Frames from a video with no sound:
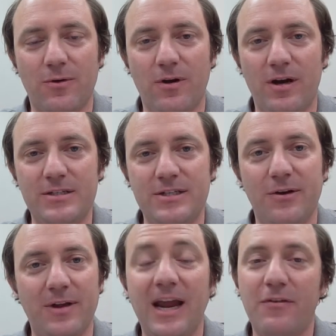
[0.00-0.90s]
across
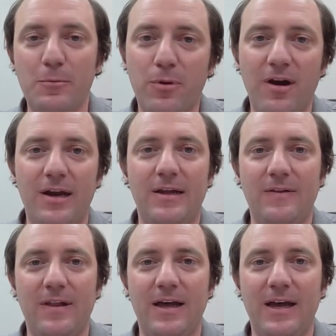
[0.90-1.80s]
nearly every
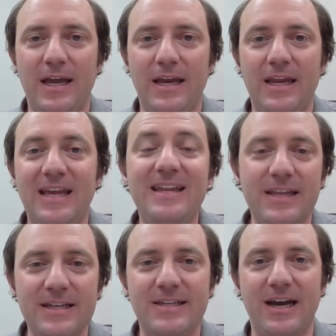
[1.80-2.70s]
product line in
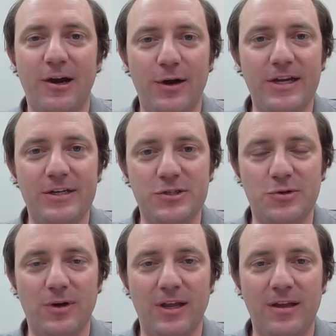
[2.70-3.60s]
the entire industry.